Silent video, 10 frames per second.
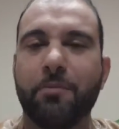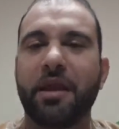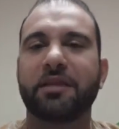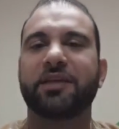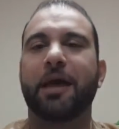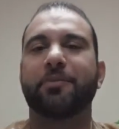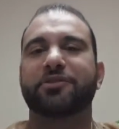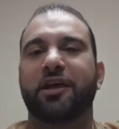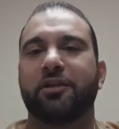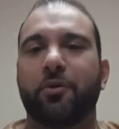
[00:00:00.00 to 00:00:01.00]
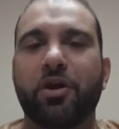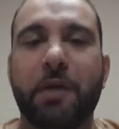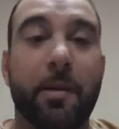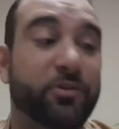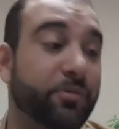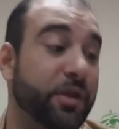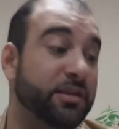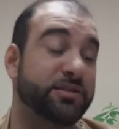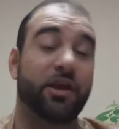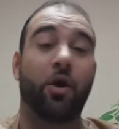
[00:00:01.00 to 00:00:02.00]
Many times a seller will come up to me
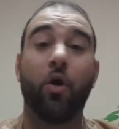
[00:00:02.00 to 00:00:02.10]
and say,